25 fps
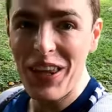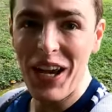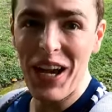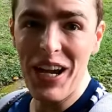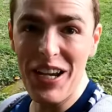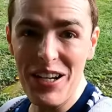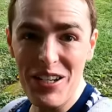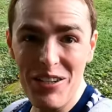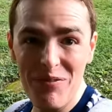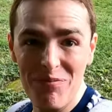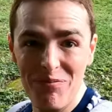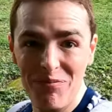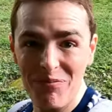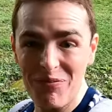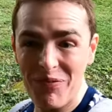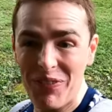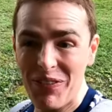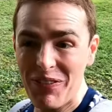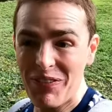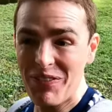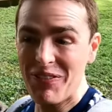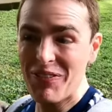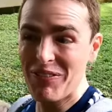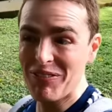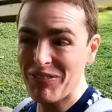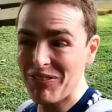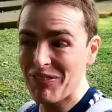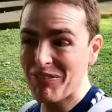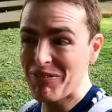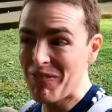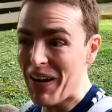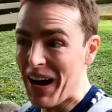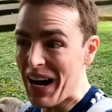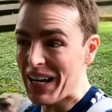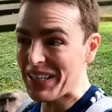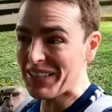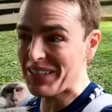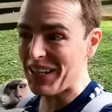That is
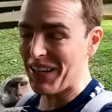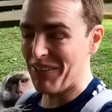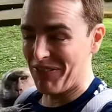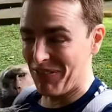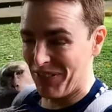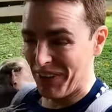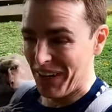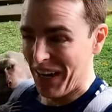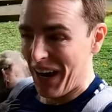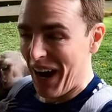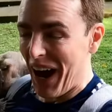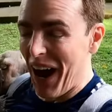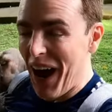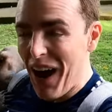massive.